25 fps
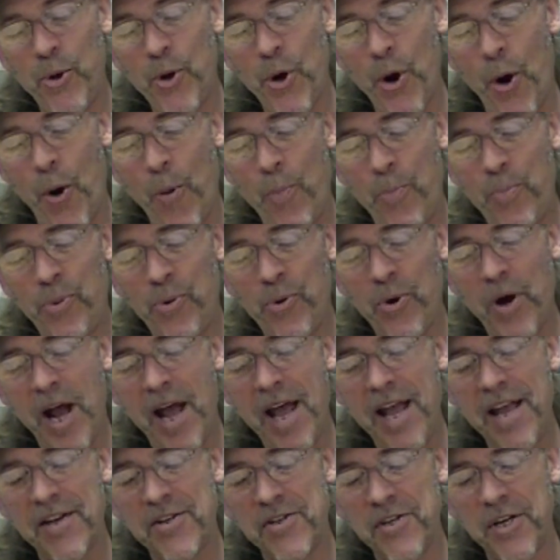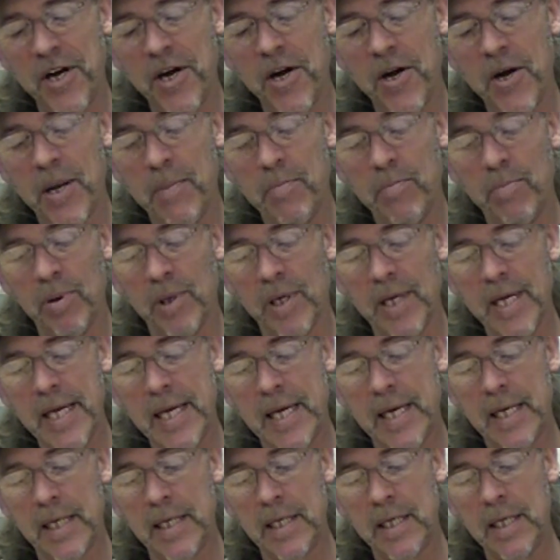proprietary
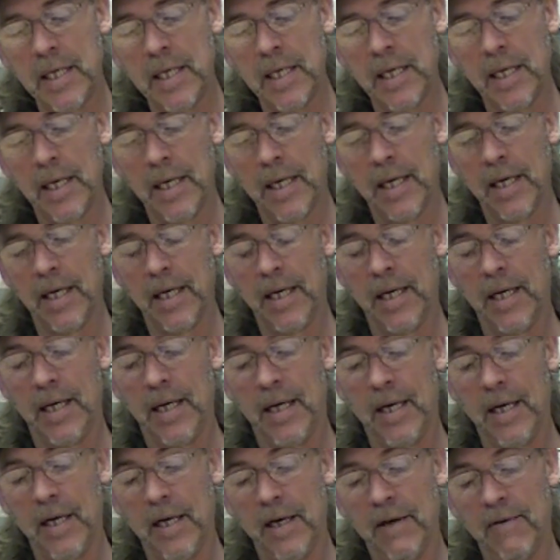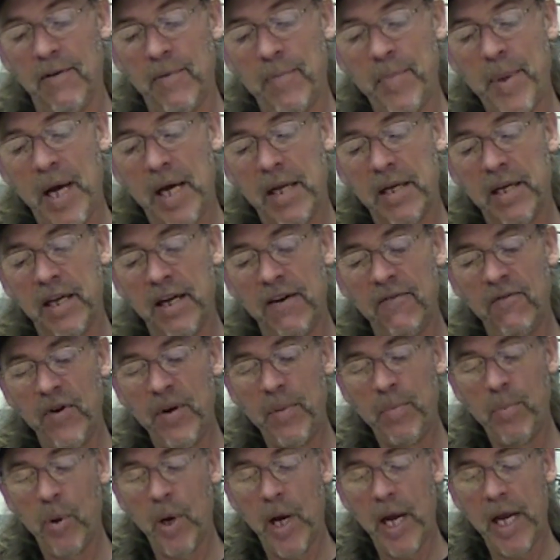blend of about every
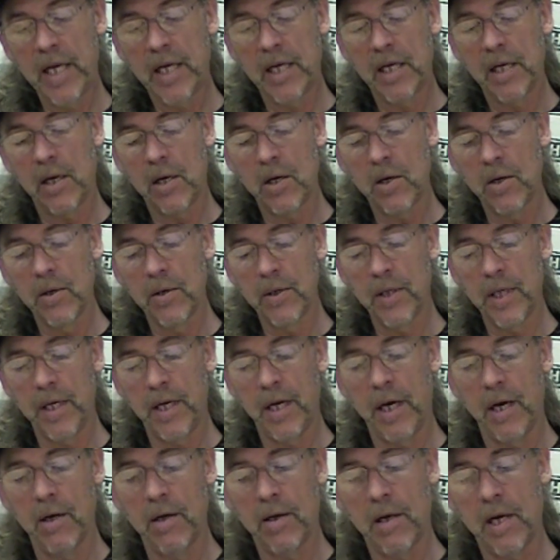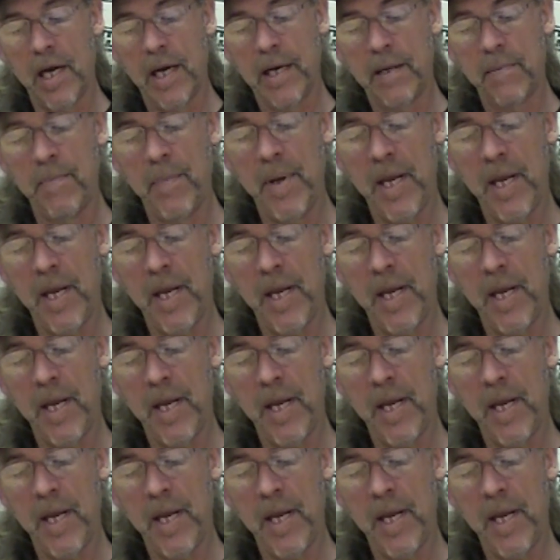bright color that Hareline